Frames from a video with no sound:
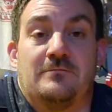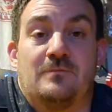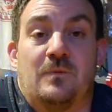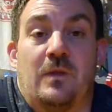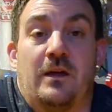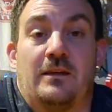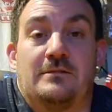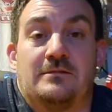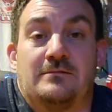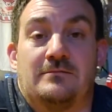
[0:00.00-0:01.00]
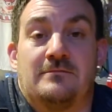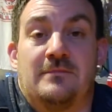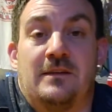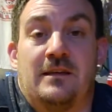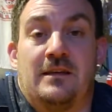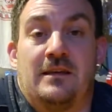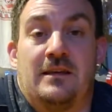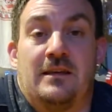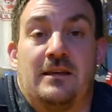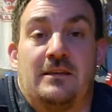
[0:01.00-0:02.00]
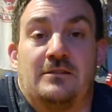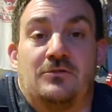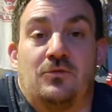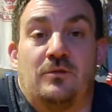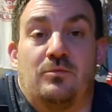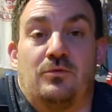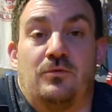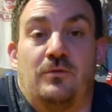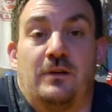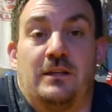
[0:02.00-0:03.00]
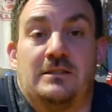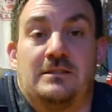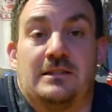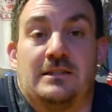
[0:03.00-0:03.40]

light and enjoyable during these